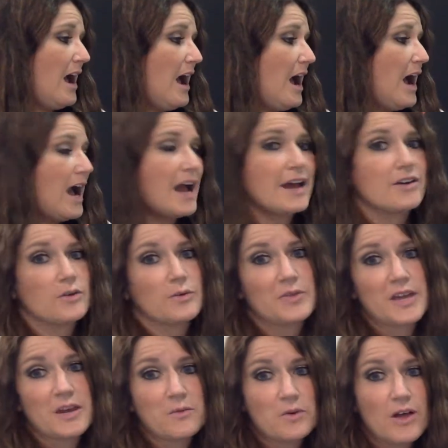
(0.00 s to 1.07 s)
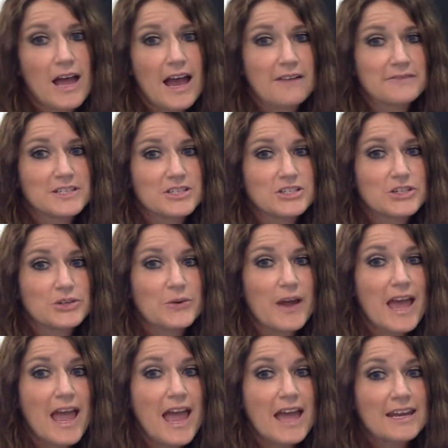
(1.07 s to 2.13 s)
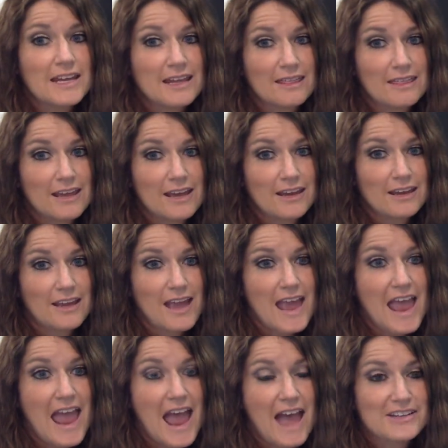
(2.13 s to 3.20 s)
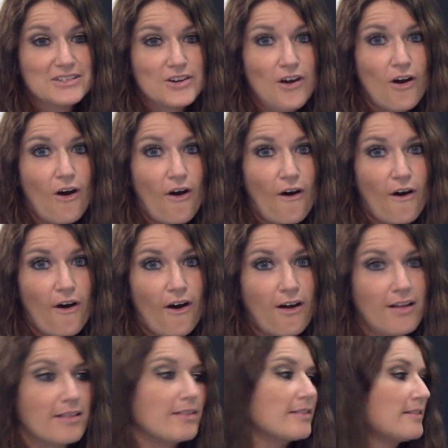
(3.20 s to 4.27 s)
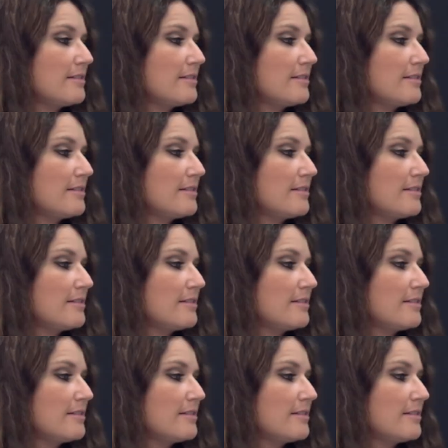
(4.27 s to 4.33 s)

"I don't think we'll have to do anything at all."